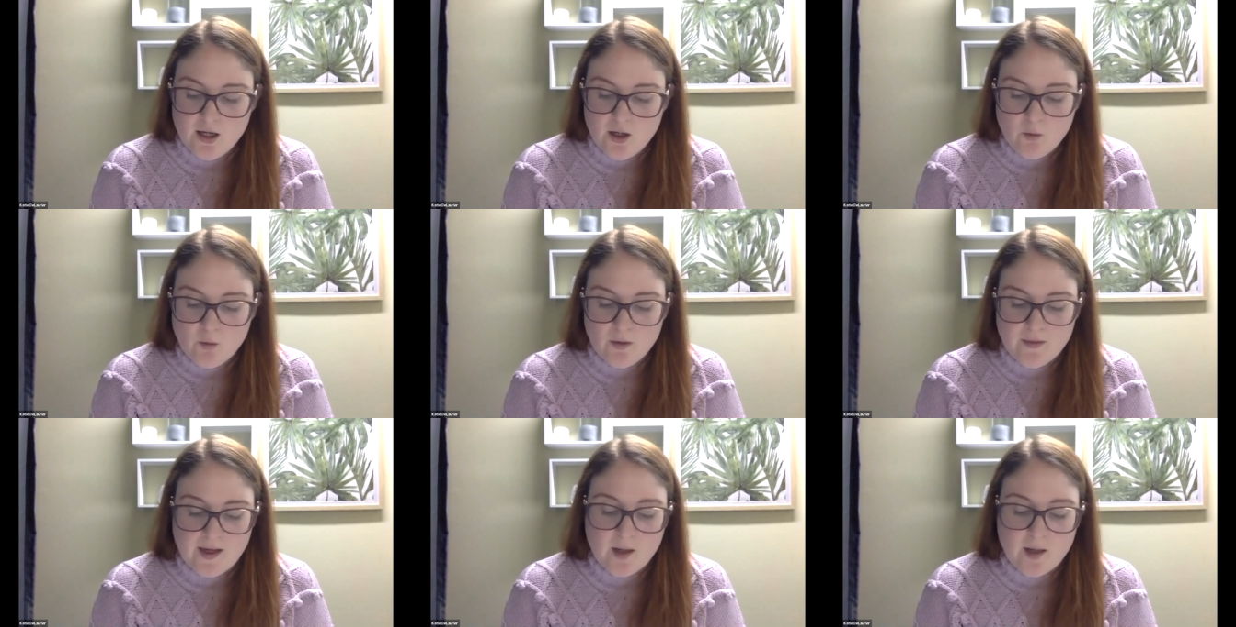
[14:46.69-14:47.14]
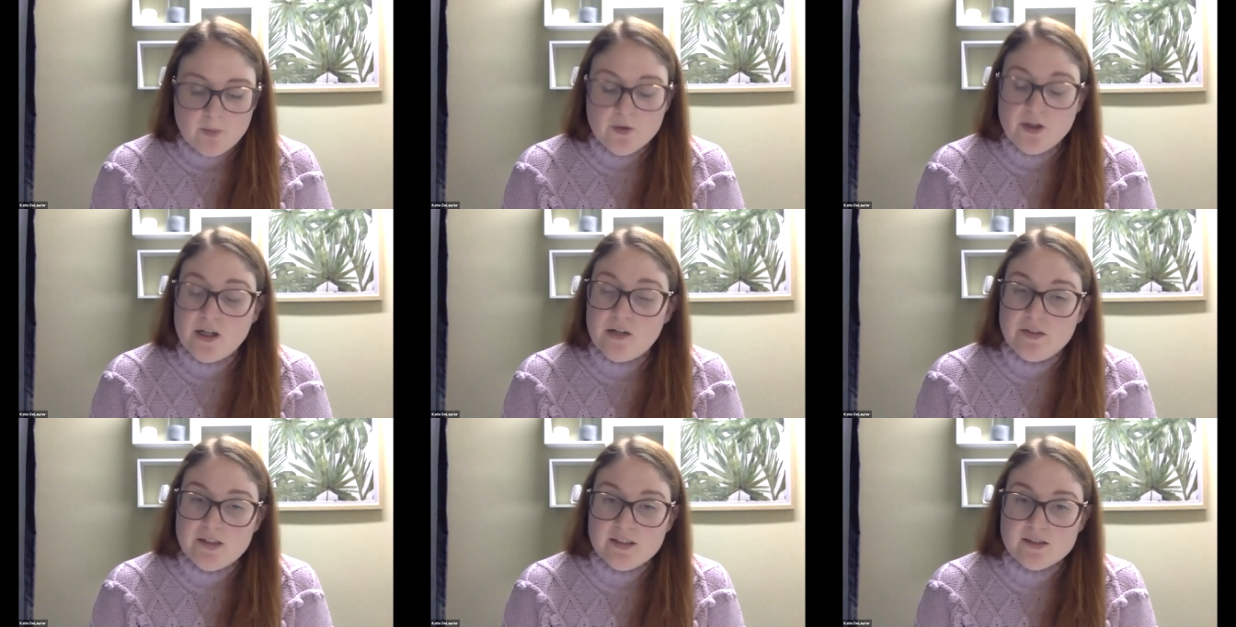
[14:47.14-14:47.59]
without
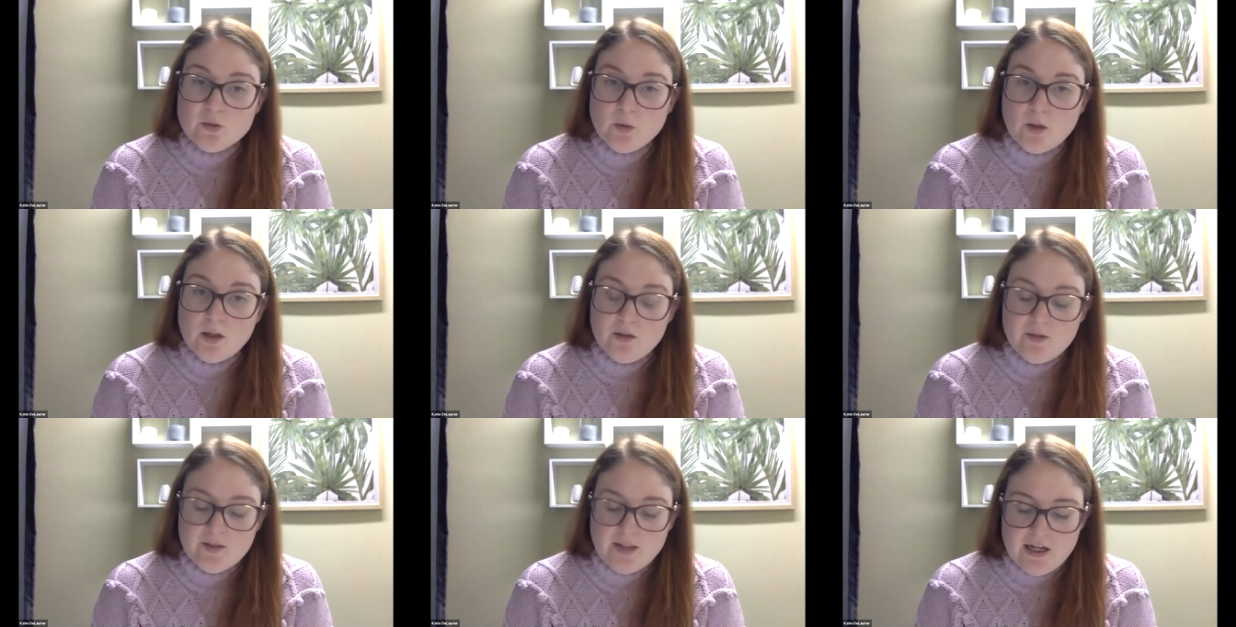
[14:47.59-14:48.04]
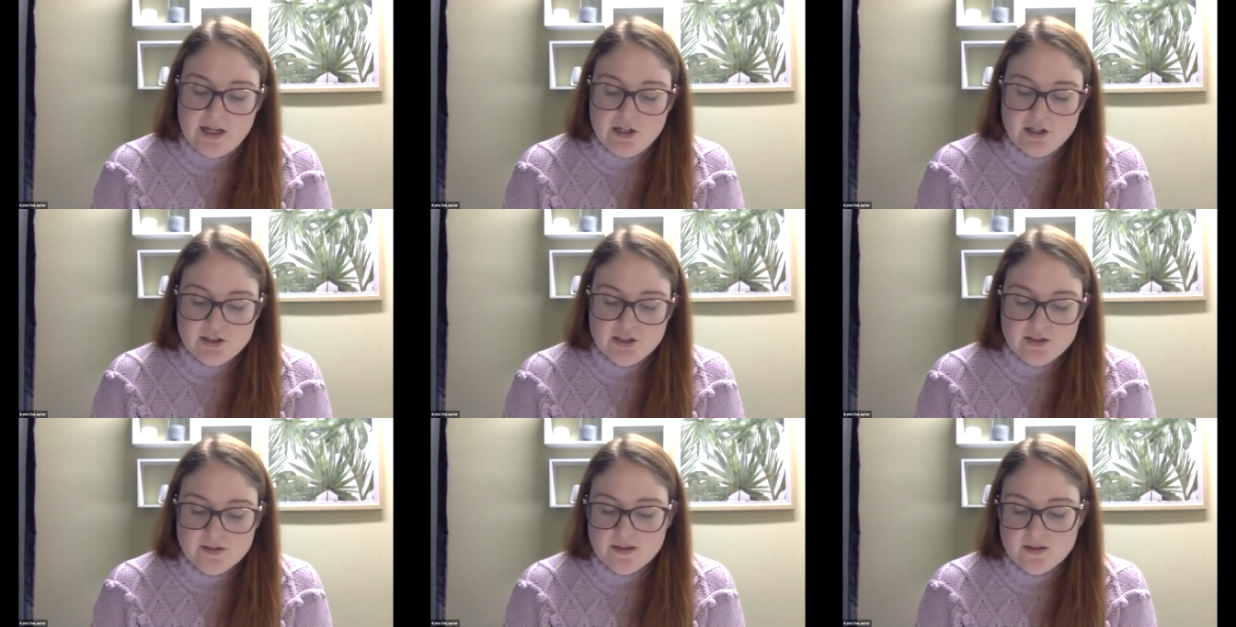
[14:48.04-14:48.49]
previous
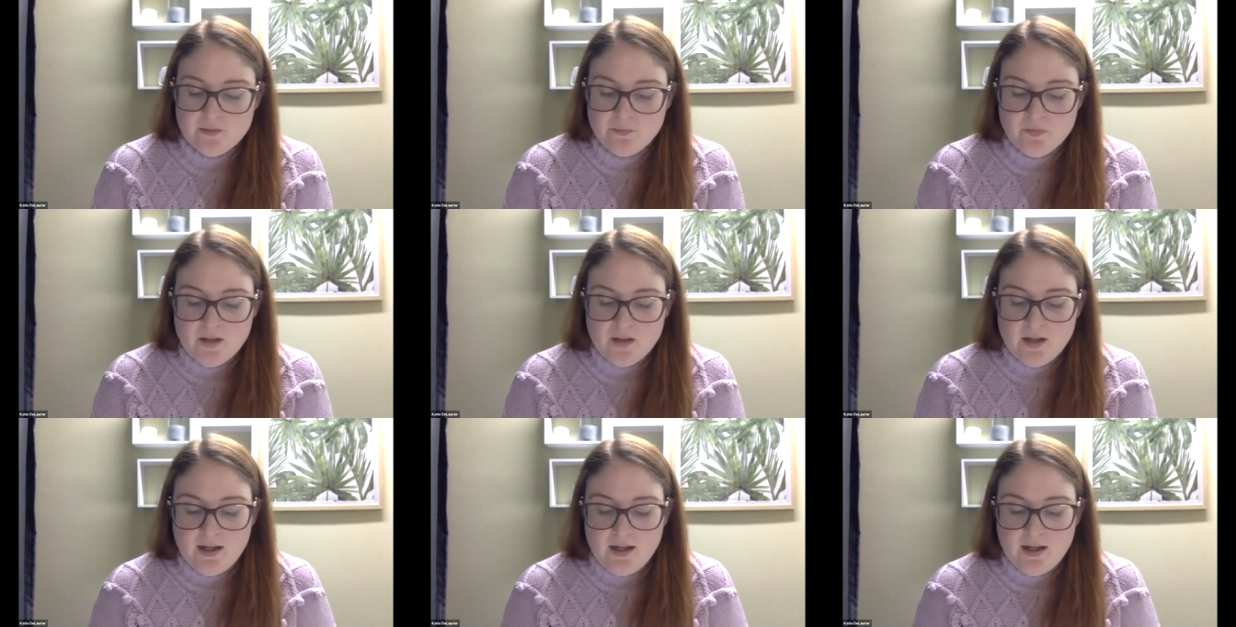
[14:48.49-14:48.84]
qualifications.